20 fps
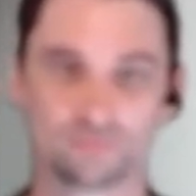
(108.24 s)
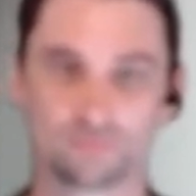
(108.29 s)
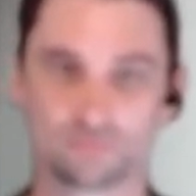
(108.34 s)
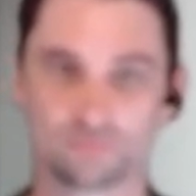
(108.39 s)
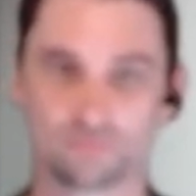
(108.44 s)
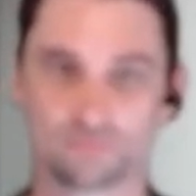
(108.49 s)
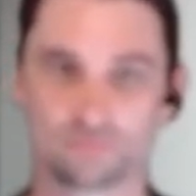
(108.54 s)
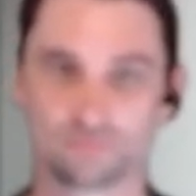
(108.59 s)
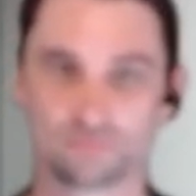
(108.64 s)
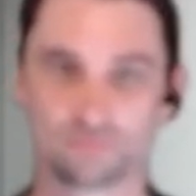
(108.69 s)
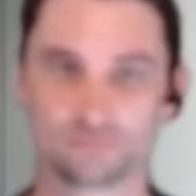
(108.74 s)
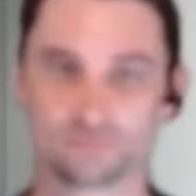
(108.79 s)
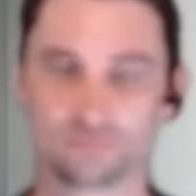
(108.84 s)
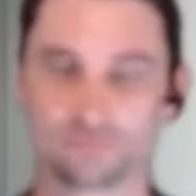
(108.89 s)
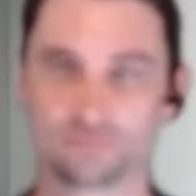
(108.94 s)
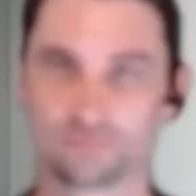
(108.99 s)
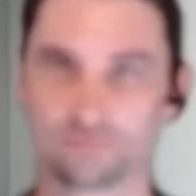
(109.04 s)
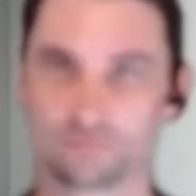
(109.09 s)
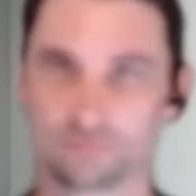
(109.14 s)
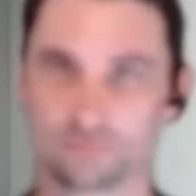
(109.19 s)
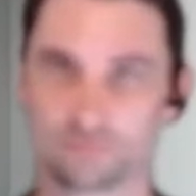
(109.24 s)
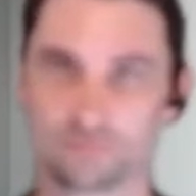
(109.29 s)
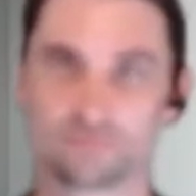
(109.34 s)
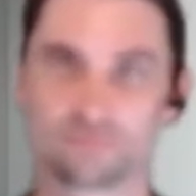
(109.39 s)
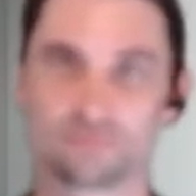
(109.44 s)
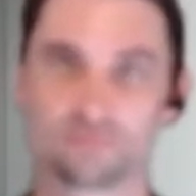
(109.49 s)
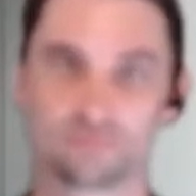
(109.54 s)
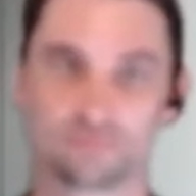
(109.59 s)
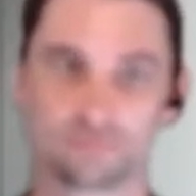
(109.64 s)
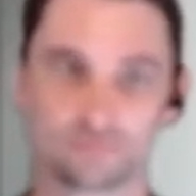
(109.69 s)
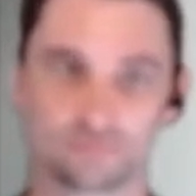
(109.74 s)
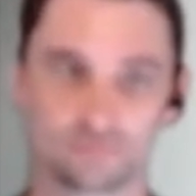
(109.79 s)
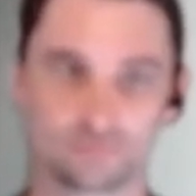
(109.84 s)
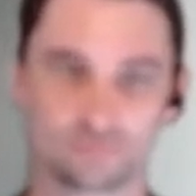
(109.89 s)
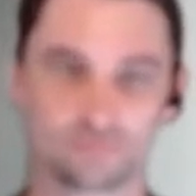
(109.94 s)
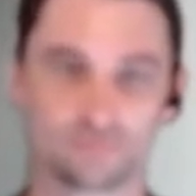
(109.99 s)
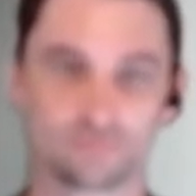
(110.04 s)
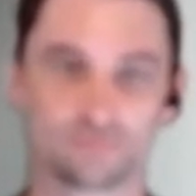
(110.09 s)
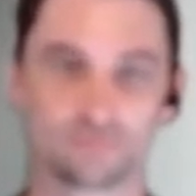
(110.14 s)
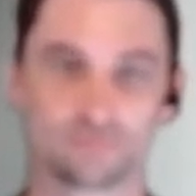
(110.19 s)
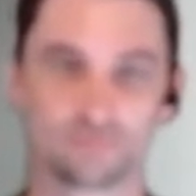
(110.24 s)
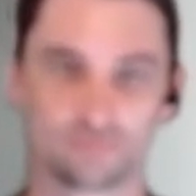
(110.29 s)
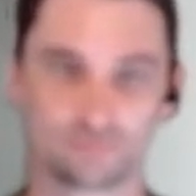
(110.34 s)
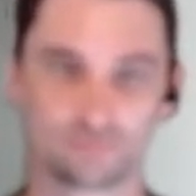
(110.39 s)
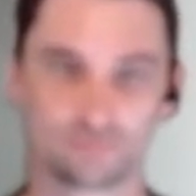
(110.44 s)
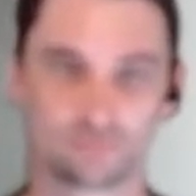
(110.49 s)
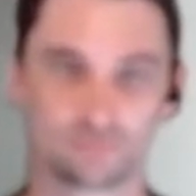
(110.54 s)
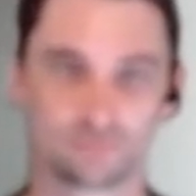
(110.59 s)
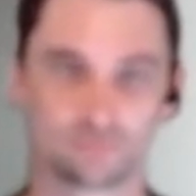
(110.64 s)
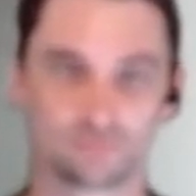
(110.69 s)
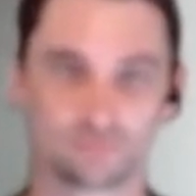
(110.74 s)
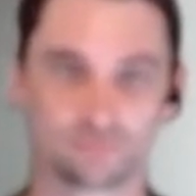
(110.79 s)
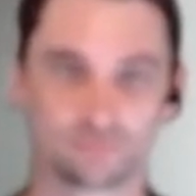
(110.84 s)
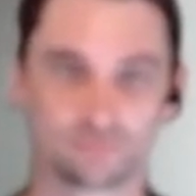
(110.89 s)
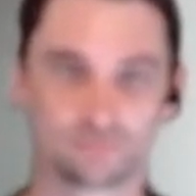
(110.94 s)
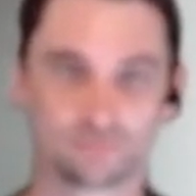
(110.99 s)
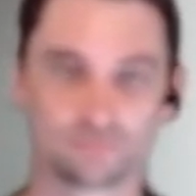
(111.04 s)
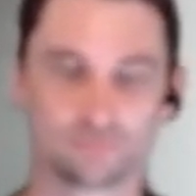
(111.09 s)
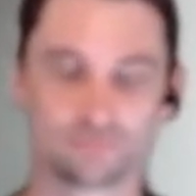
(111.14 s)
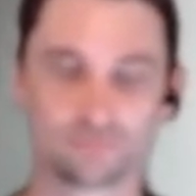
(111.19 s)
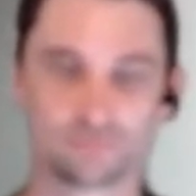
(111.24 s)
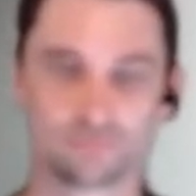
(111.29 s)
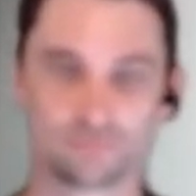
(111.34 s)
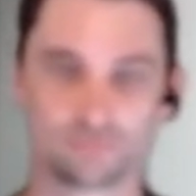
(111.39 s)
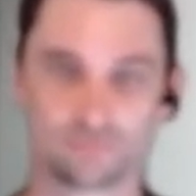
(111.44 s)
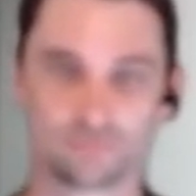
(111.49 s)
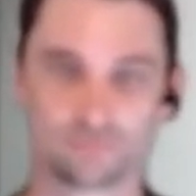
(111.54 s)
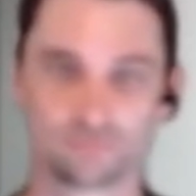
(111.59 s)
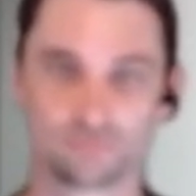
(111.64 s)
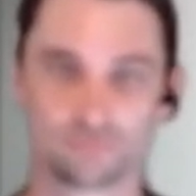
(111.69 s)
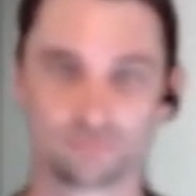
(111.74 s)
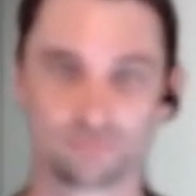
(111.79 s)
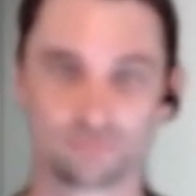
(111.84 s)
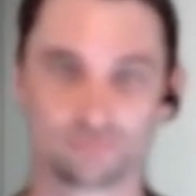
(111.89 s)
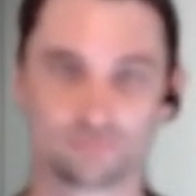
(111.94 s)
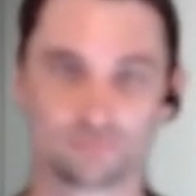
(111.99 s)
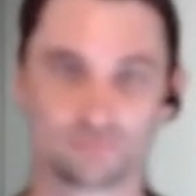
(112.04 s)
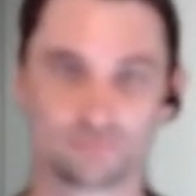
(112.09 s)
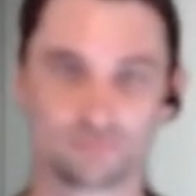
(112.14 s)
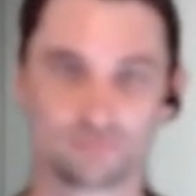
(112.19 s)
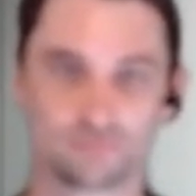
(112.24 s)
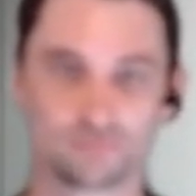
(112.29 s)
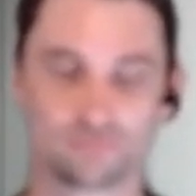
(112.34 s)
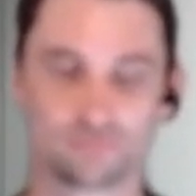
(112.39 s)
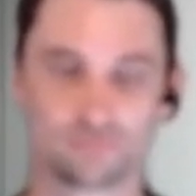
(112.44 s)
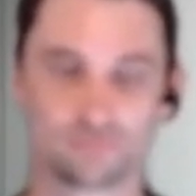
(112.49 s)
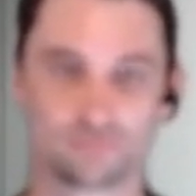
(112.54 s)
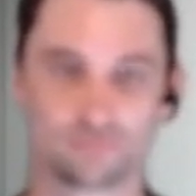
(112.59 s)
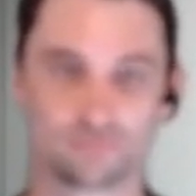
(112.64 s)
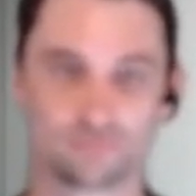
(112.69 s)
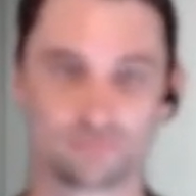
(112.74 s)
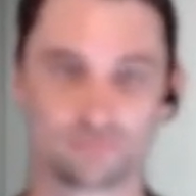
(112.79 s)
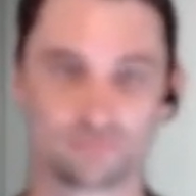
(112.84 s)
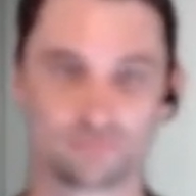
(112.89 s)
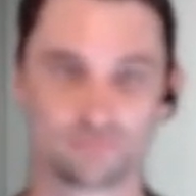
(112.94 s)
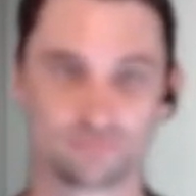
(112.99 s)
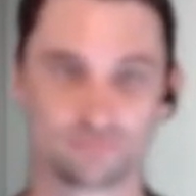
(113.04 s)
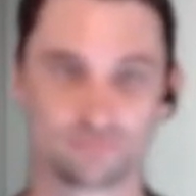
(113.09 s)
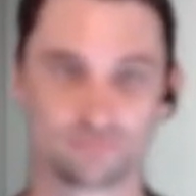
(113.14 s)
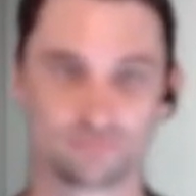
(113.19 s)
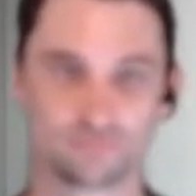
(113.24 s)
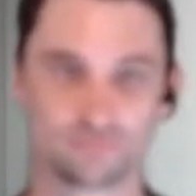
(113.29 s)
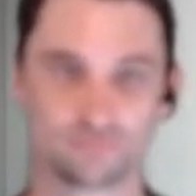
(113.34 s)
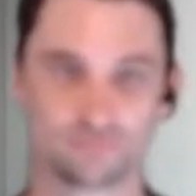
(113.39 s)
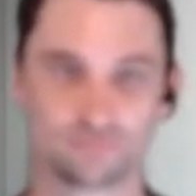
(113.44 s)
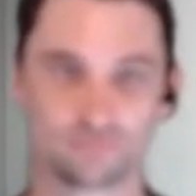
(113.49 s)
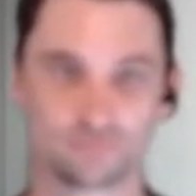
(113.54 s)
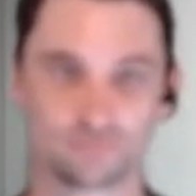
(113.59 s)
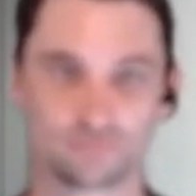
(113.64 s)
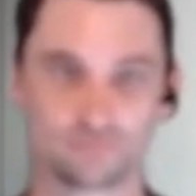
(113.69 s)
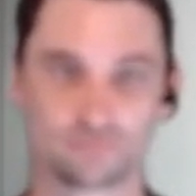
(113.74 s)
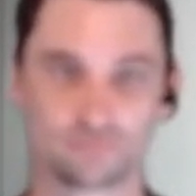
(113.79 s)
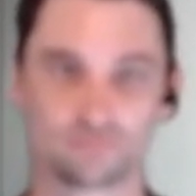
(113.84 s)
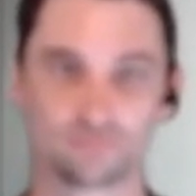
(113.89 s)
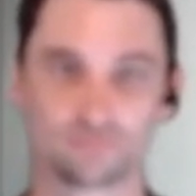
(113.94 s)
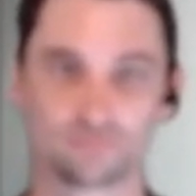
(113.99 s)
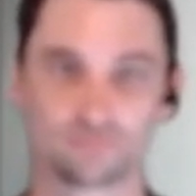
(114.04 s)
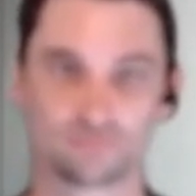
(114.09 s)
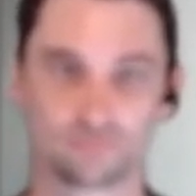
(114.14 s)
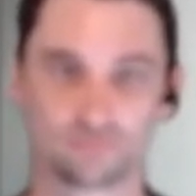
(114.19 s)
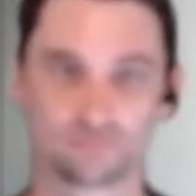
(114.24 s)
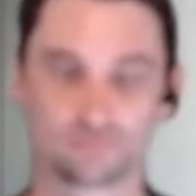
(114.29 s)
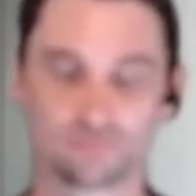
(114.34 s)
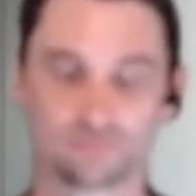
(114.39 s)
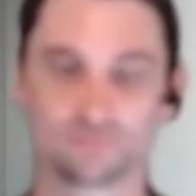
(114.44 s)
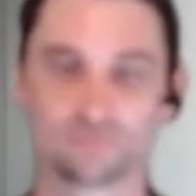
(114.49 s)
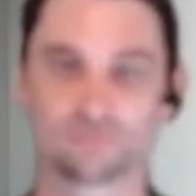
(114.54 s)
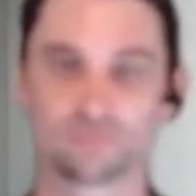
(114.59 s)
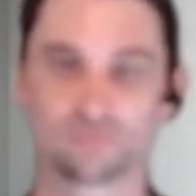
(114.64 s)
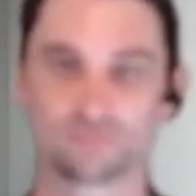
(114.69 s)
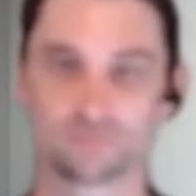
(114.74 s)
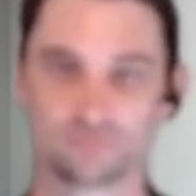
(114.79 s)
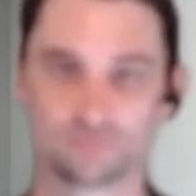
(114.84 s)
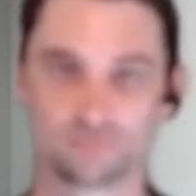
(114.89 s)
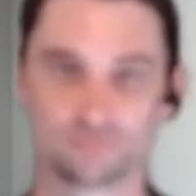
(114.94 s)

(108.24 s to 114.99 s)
(silent)